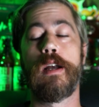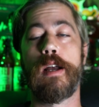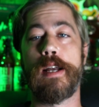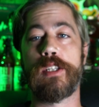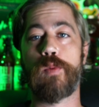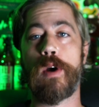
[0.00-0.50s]

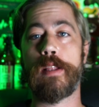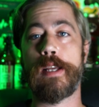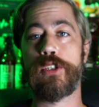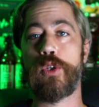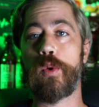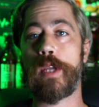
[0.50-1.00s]
as well
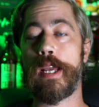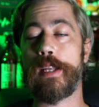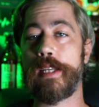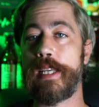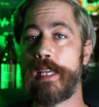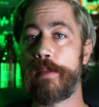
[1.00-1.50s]
as you
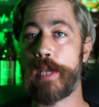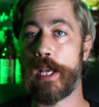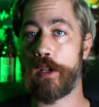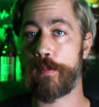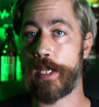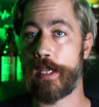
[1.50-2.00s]
can
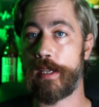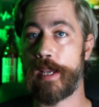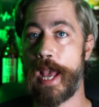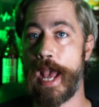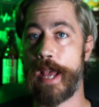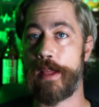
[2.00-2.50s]
email me
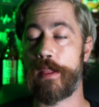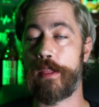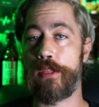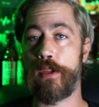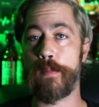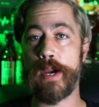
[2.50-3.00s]
at
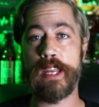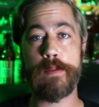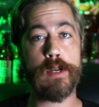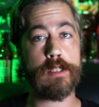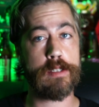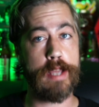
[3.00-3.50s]

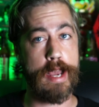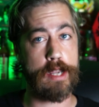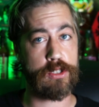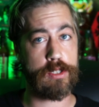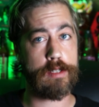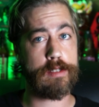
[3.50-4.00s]

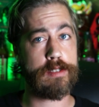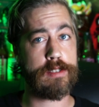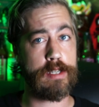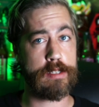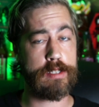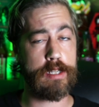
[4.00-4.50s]

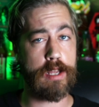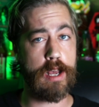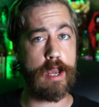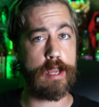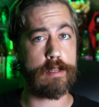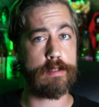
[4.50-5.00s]

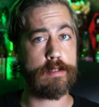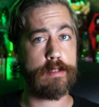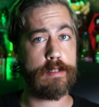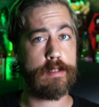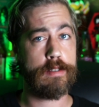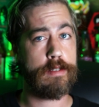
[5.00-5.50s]

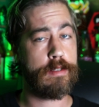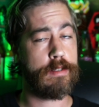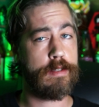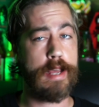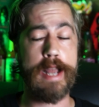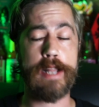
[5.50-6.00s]

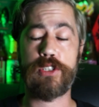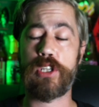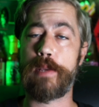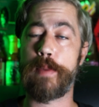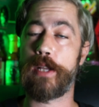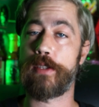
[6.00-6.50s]

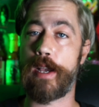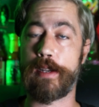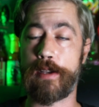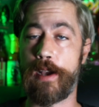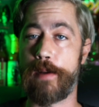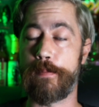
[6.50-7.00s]

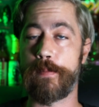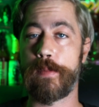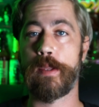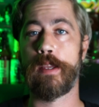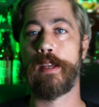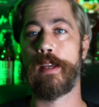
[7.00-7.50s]
themightymustache69@gmail.com,
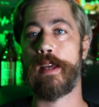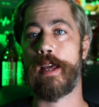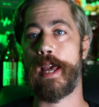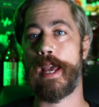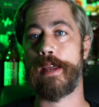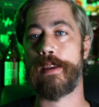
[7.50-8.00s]

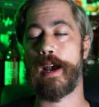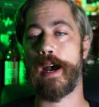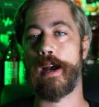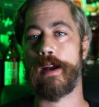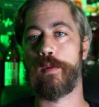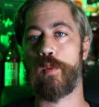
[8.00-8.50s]
and
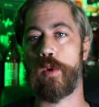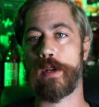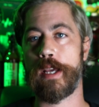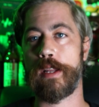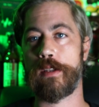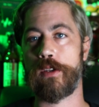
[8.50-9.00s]
we'll
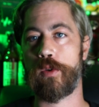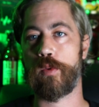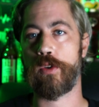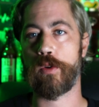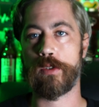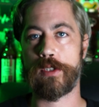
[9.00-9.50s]
get you
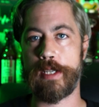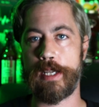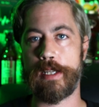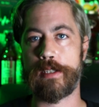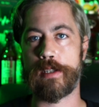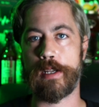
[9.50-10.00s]
your
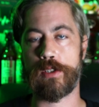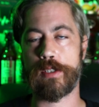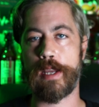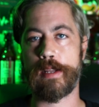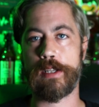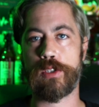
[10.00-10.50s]
seeds. I just
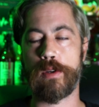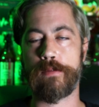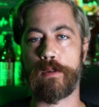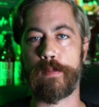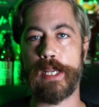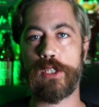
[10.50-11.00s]
got to get your
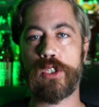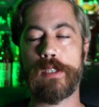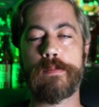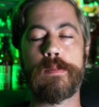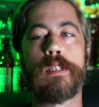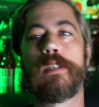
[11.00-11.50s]

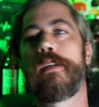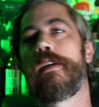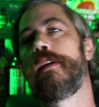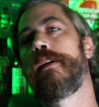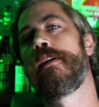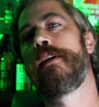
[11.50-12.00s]
information,
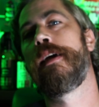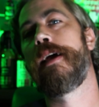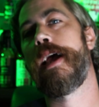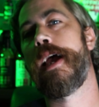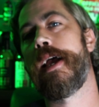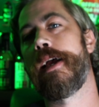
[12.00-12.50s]

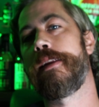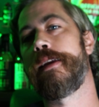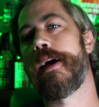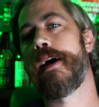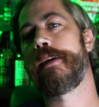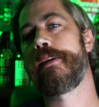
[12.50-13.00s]
and
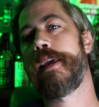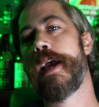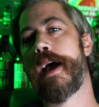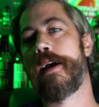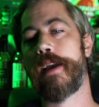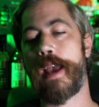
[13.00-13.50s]

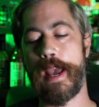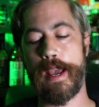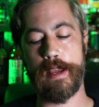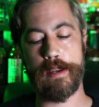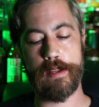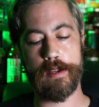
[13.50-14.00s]
yeah,
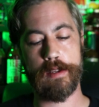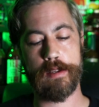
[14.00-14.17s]
and